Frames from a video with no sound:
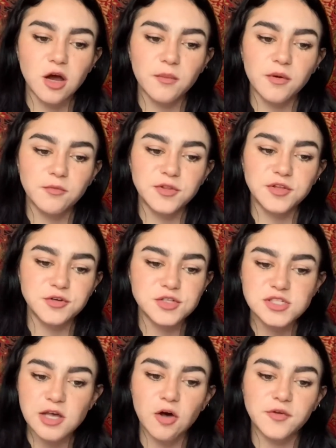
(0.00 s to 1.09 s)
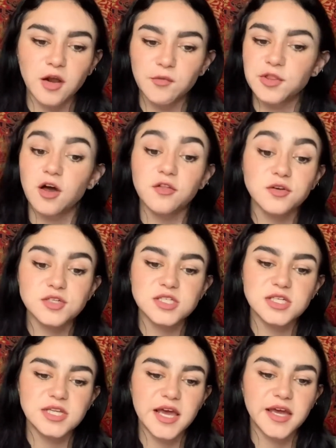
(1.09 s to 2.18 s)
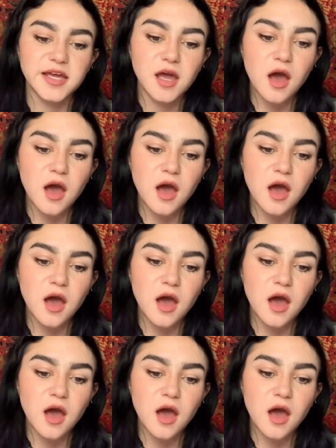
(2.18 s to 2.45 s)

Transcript: with yourself and with others today.